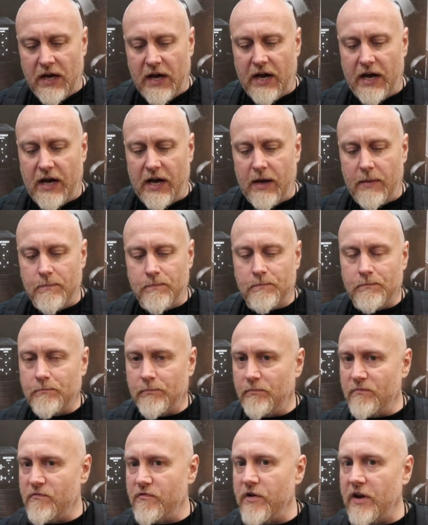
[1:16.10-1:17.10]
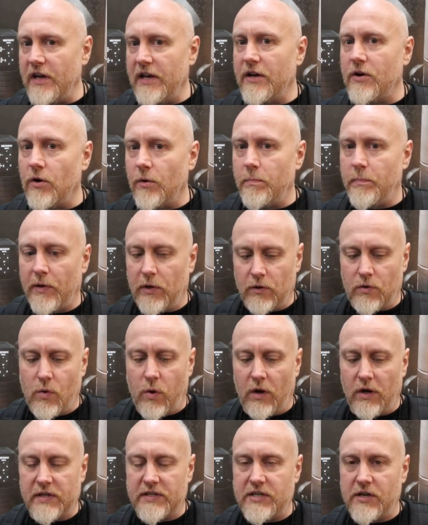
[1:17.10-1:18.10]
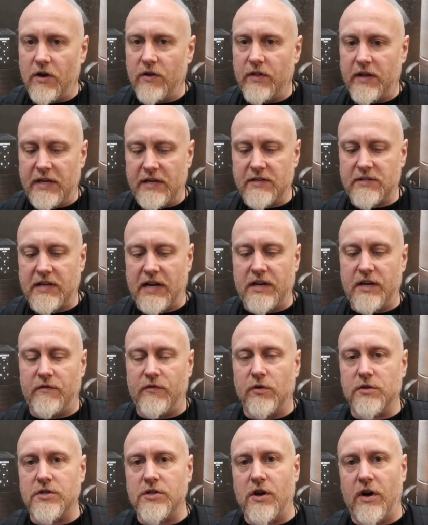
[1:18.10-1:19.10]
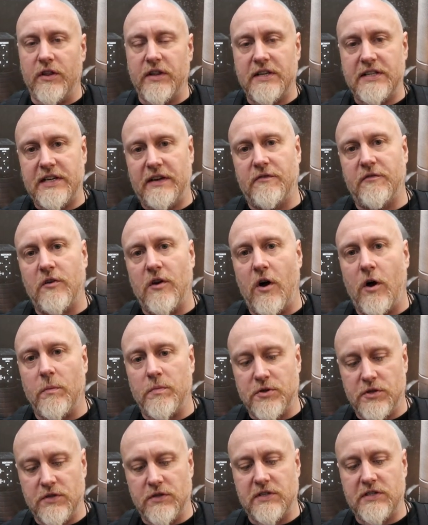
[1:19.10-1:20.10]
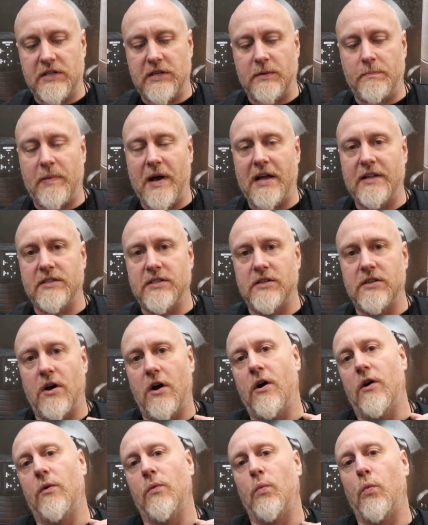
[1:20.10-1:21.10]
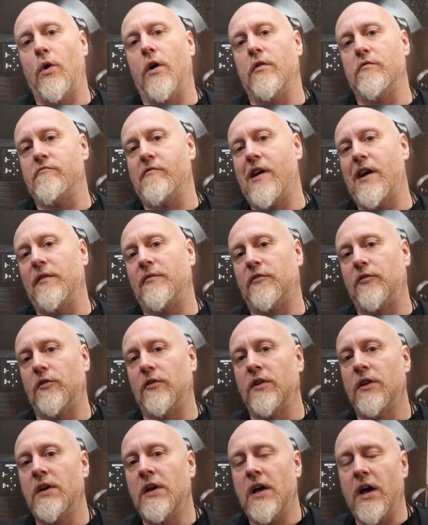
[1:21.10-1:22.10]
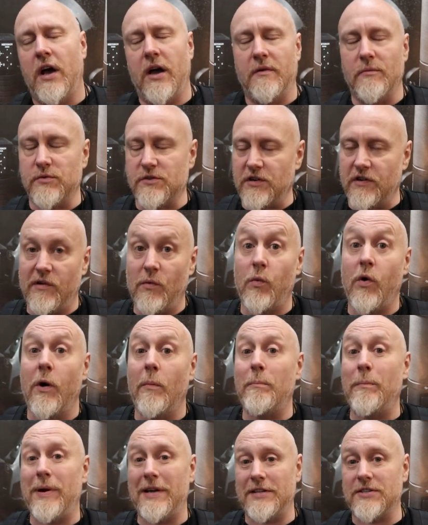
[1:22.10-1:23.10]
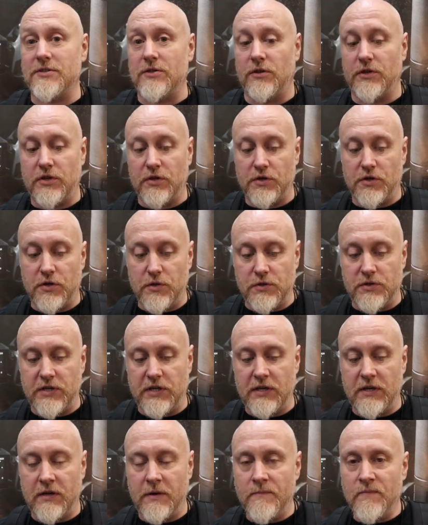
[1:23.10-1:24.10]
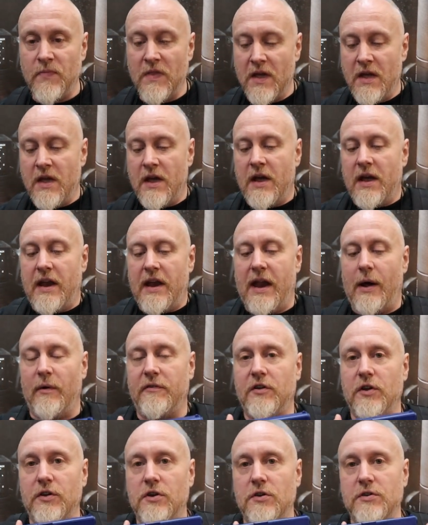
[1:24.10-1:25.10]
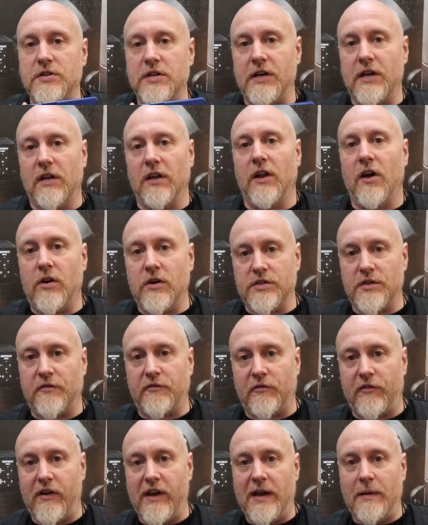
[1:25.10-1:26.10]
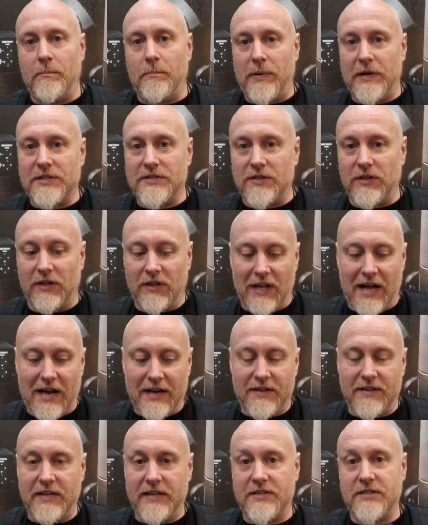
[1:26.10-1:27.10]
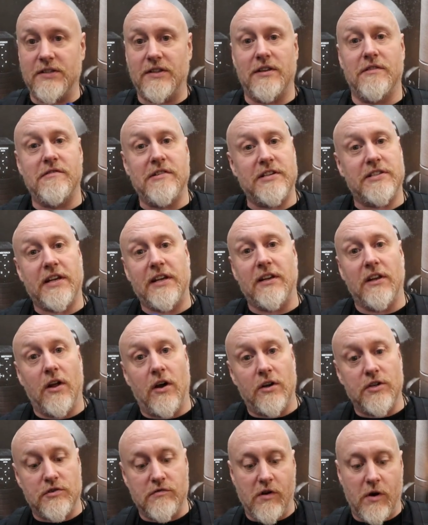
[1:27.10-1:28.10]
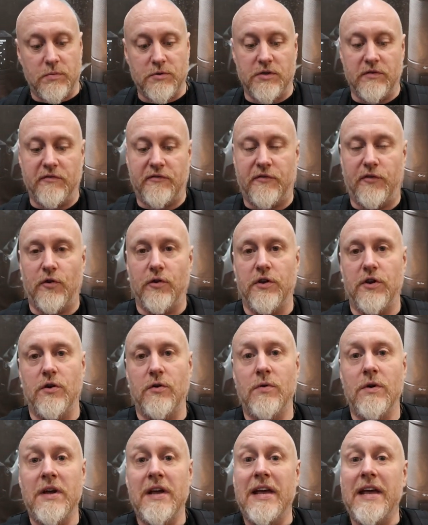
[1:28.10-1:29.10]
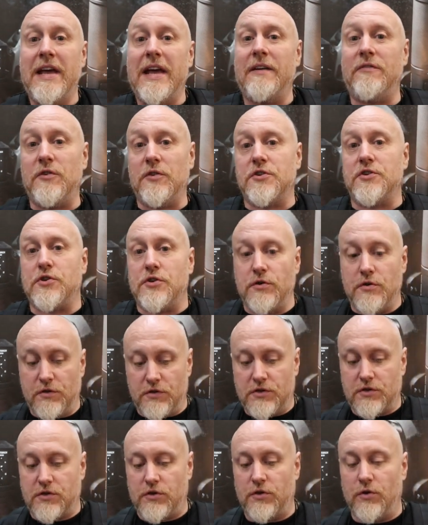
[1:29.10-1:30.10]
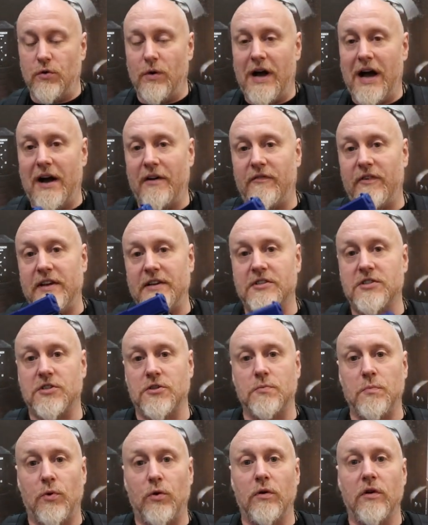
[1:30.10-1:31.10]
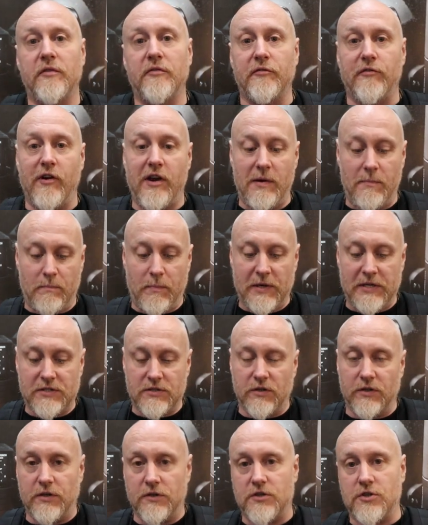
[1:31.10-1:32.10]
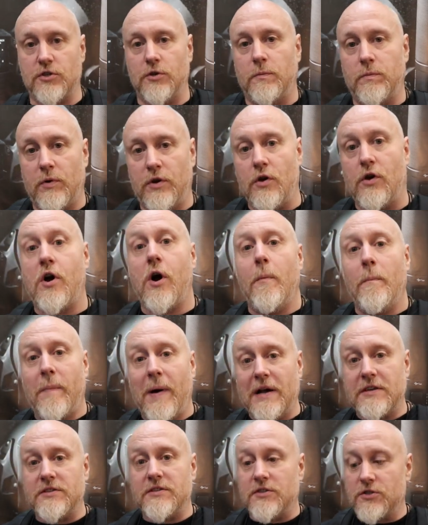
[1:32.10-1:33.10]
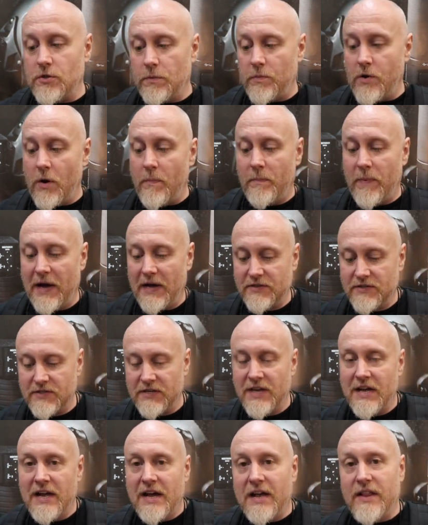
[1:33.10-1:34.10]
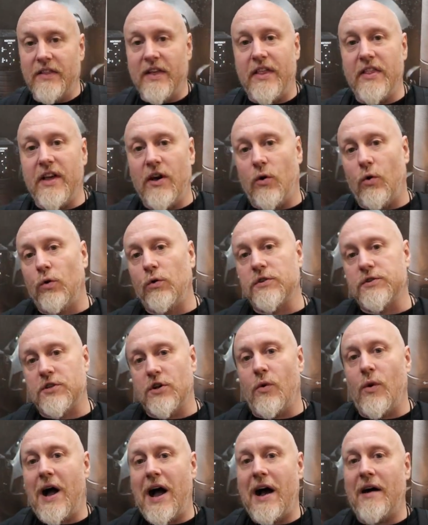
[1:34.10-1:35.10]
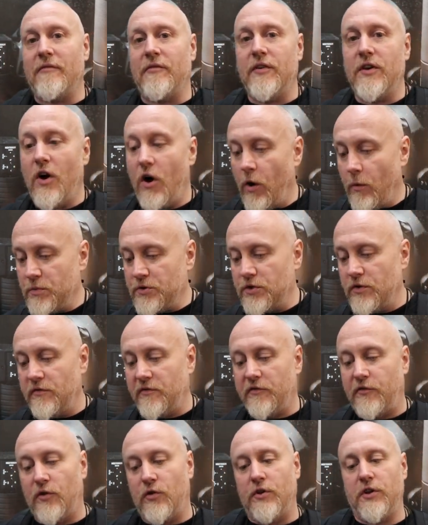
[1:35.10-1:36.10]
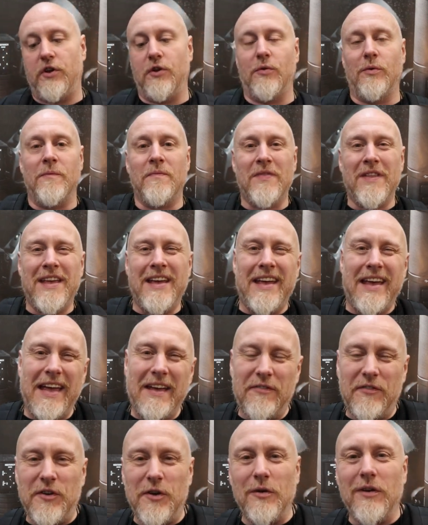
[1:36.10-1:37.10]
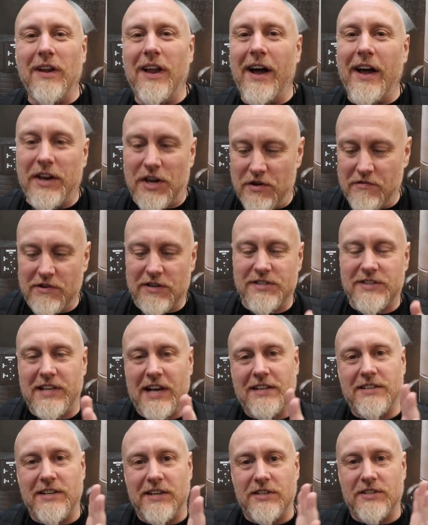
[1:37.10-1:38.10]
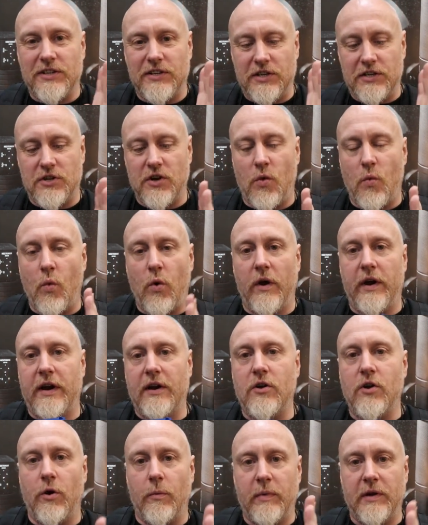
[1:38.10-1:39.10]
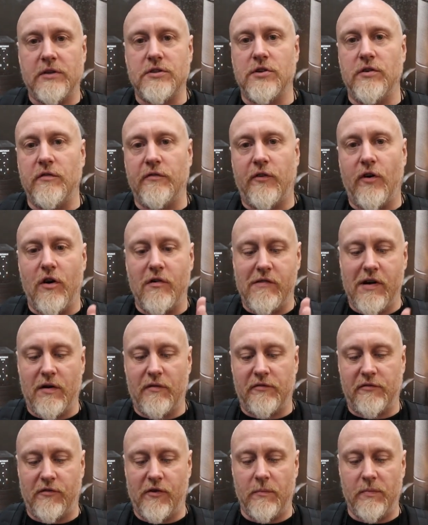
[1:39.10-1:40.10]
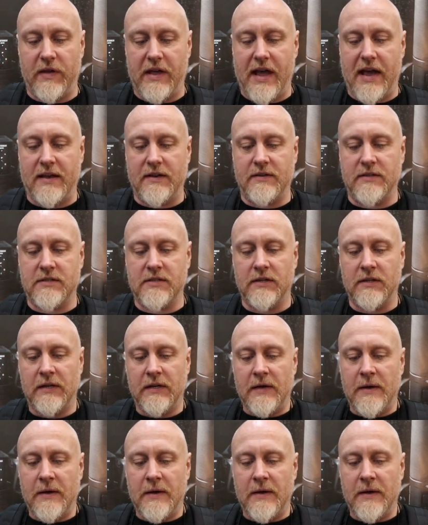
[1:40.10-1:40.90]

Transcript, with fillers: Um, really good build quality on these, and you've also got the different options depending on what rifle, uh, sorry, what pistol you're using. Now, if you're using a larger frame pistol like this, there is a larger option for you. If you choose to have a smaller frame pistol, your, sub, your compacts and subcompacts, then they also have an option for you if you like your aesthetics and you don't want it coming too far out from the end.